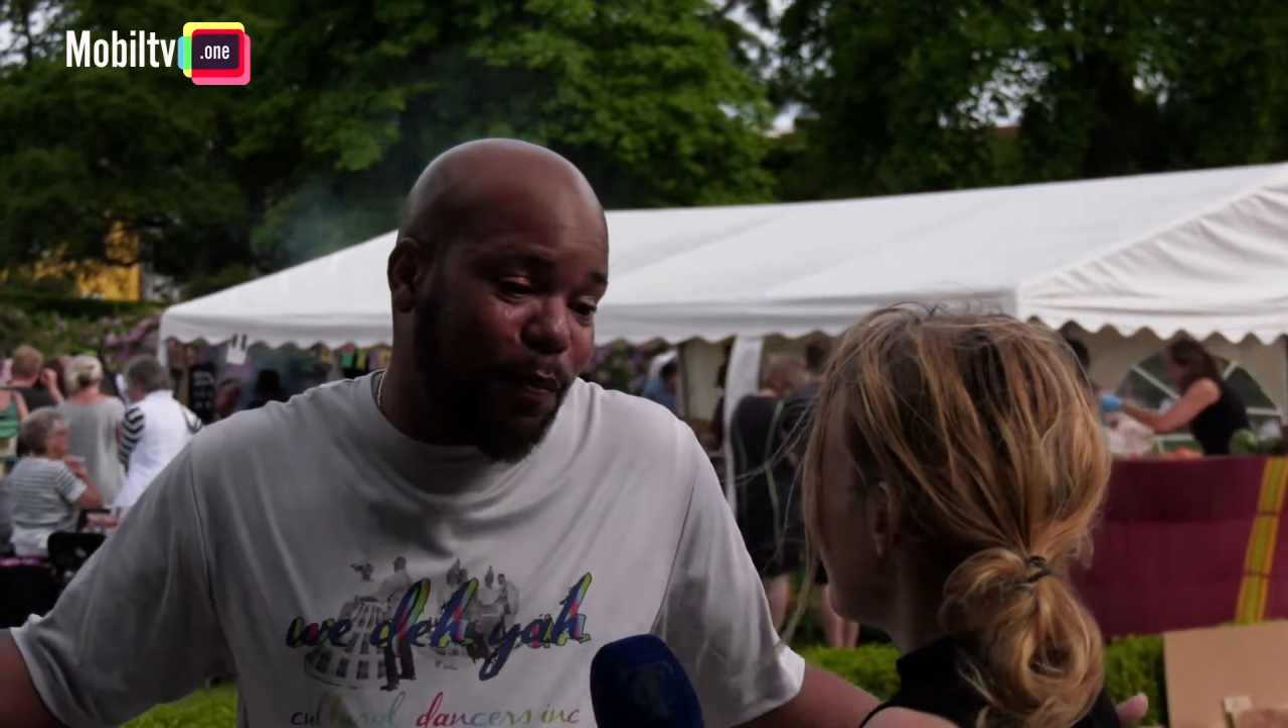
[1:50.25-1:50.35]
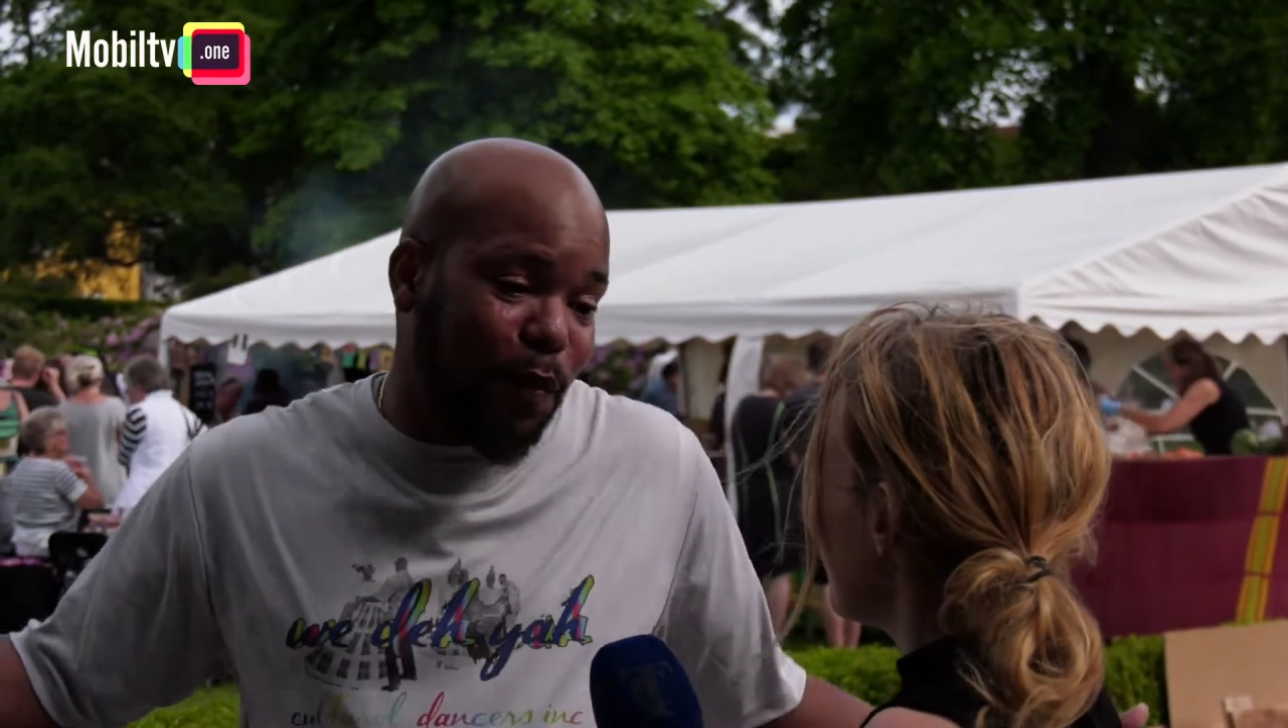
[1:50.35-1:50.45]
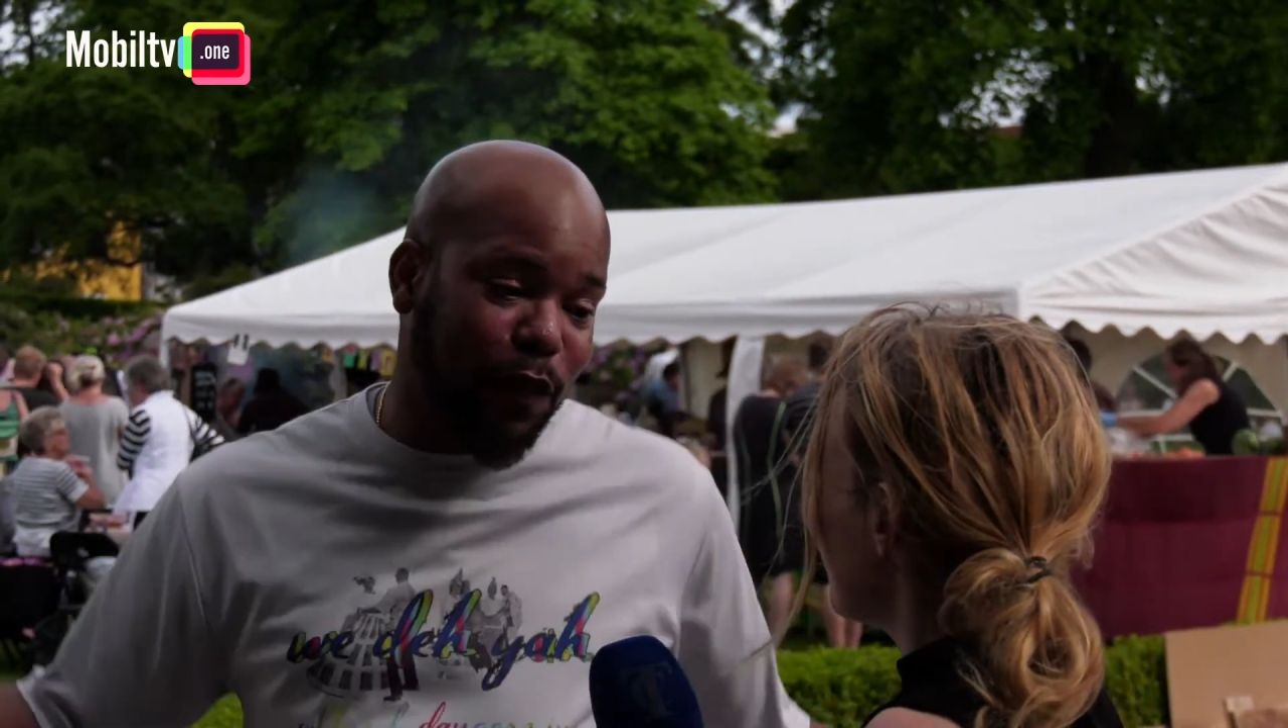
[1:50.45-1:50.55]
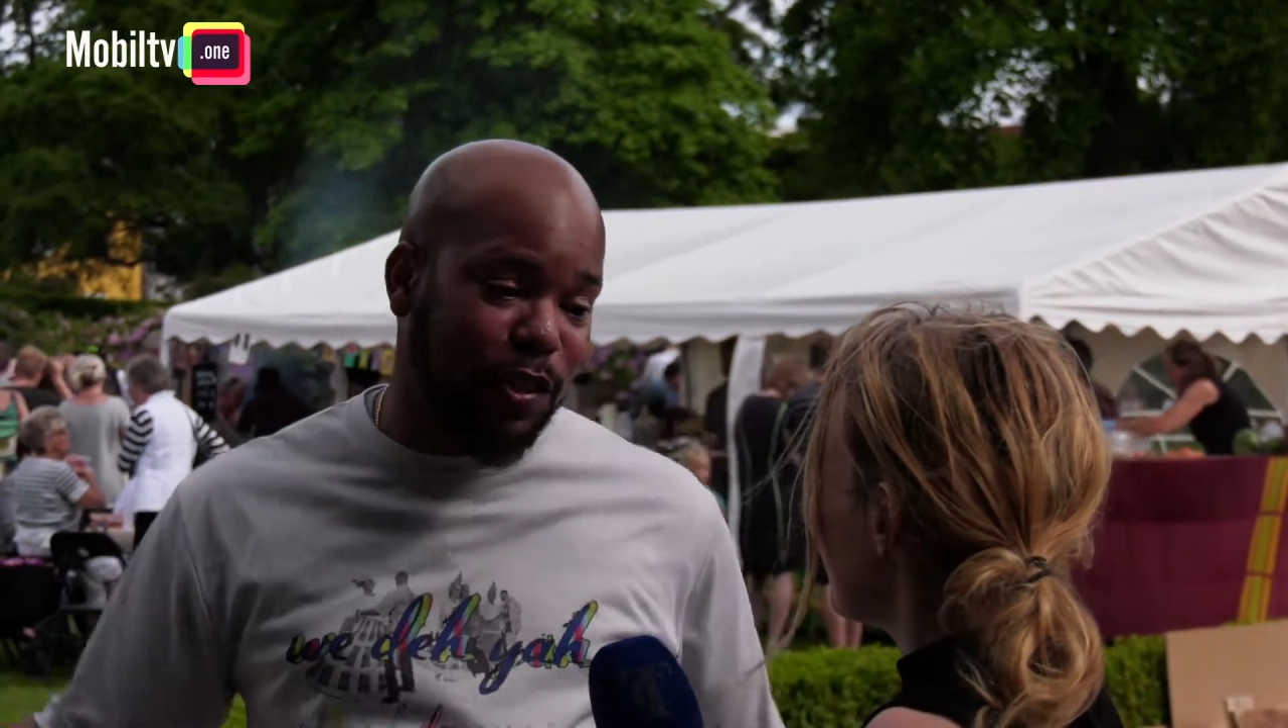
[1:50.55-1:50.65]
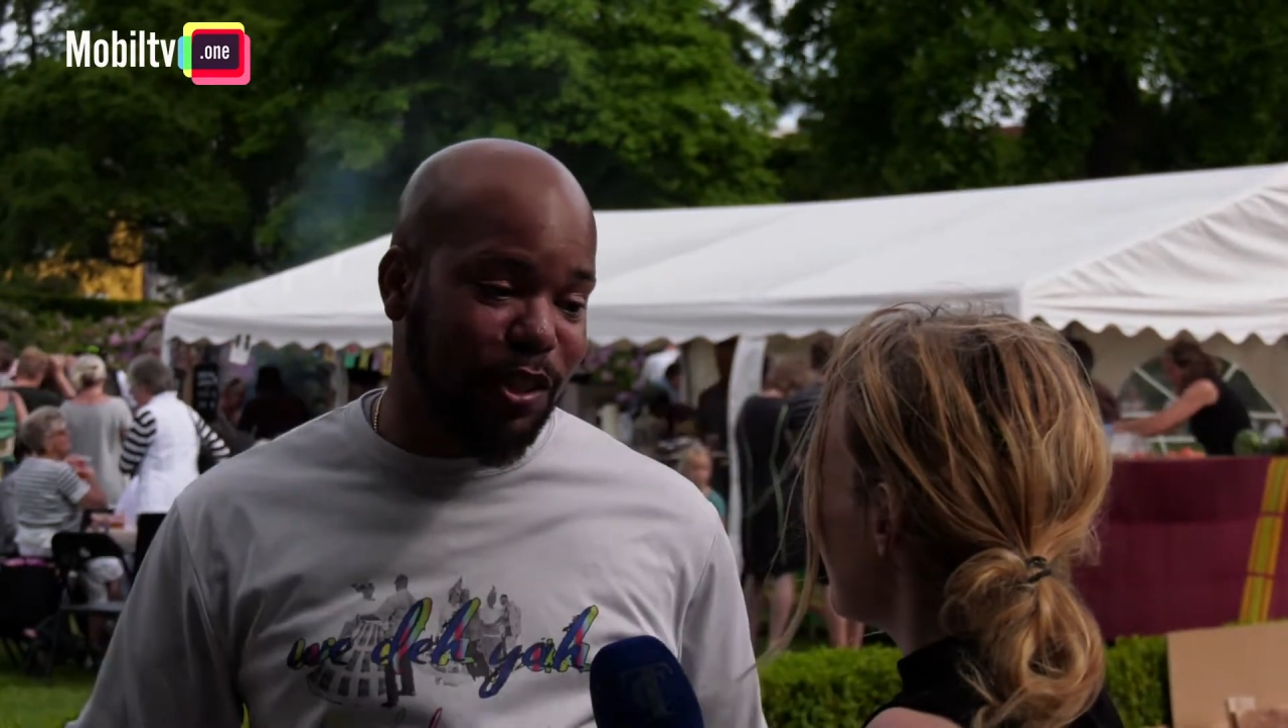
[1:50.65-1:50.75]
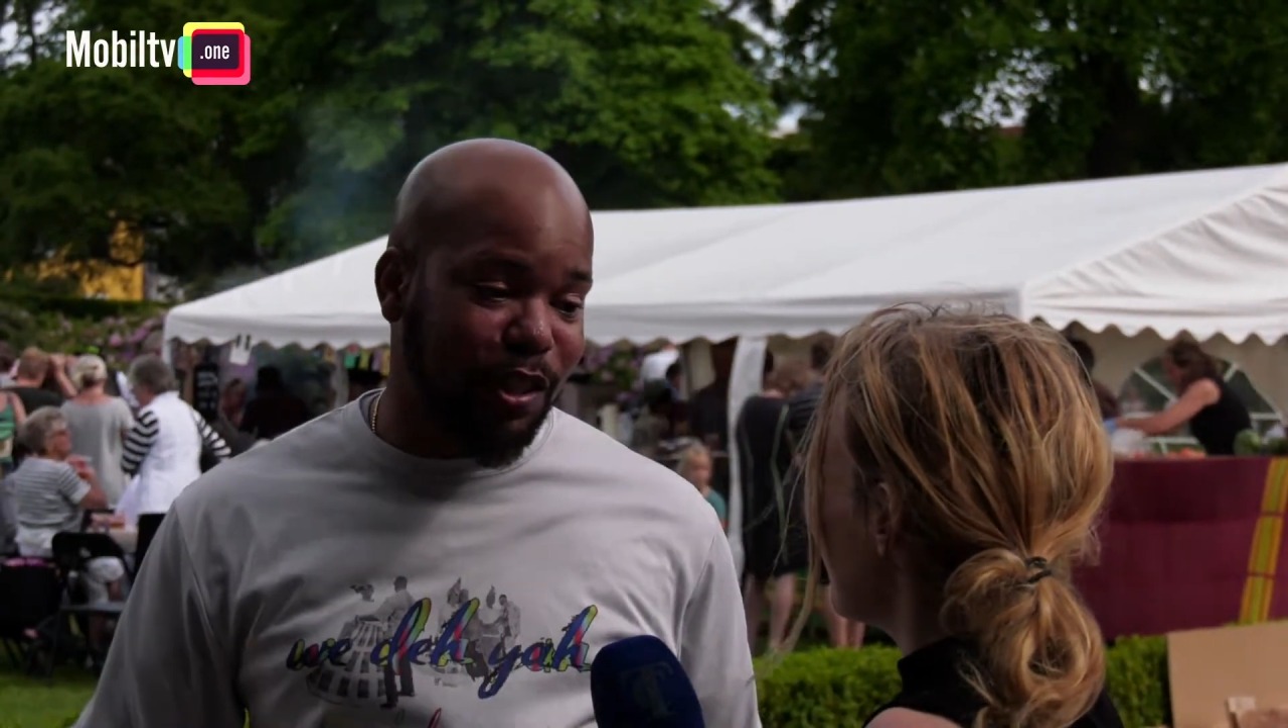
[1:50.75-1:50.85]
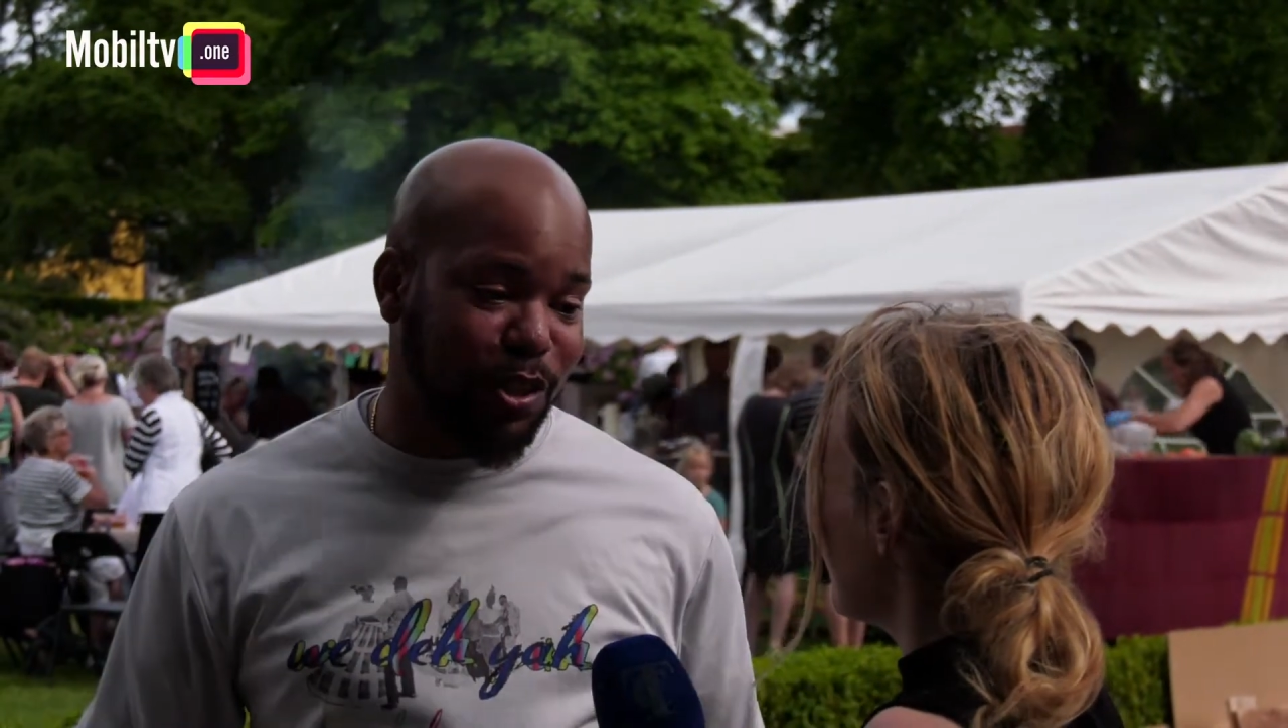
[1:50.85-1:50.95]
professional